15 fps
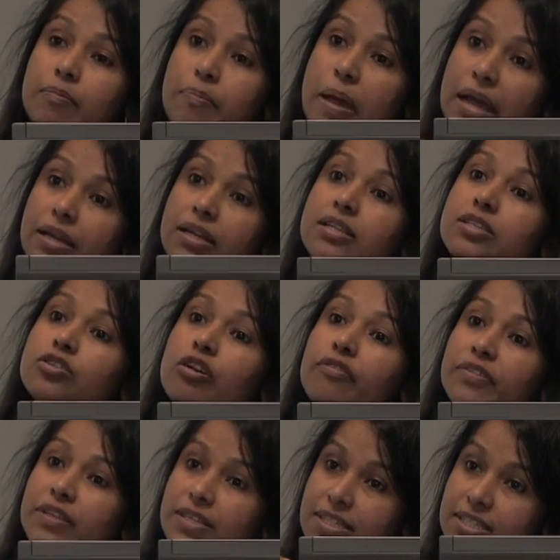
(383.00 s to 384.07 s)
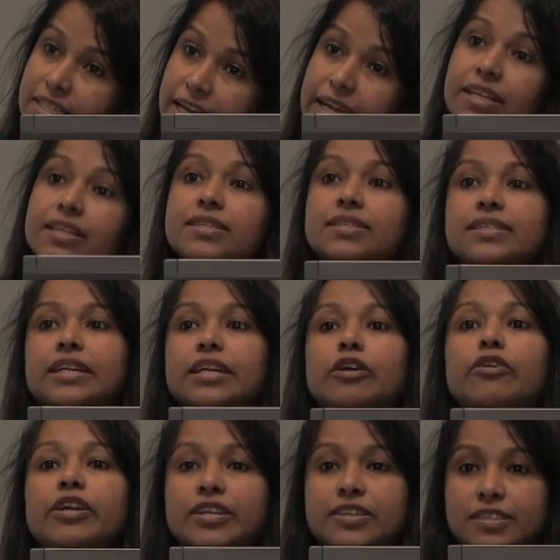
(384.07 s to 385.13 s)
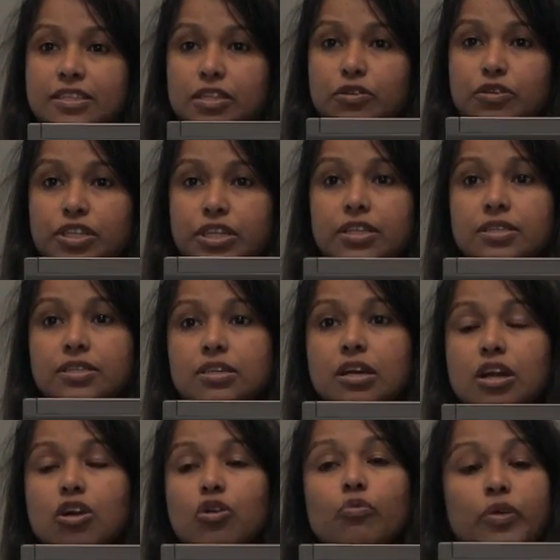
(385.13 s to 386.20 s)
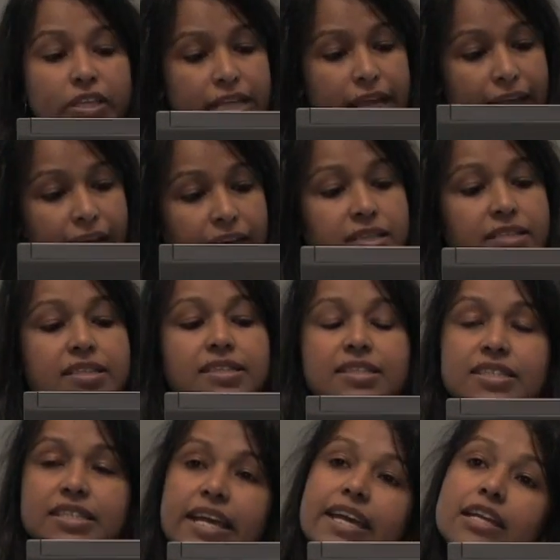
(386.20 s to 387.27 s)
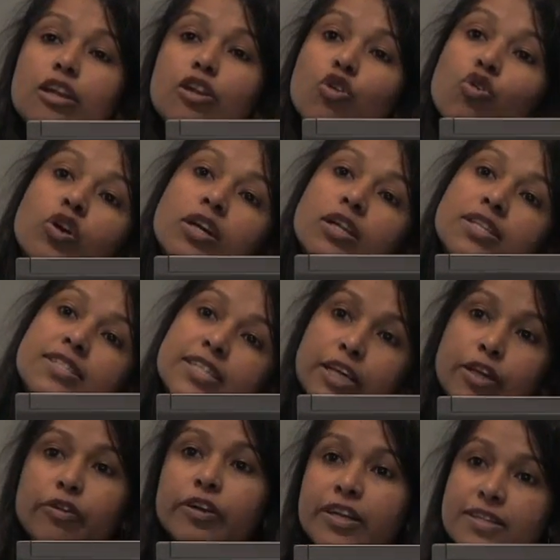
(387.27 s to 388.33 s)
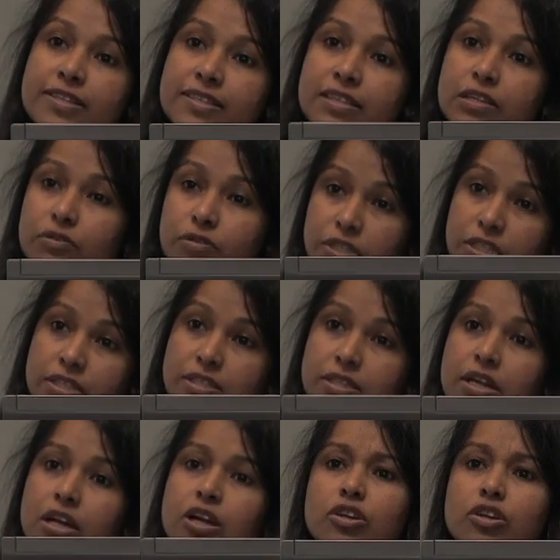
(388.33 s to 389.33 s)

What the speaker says: balance of the state security institutions with anti-state local security institutions.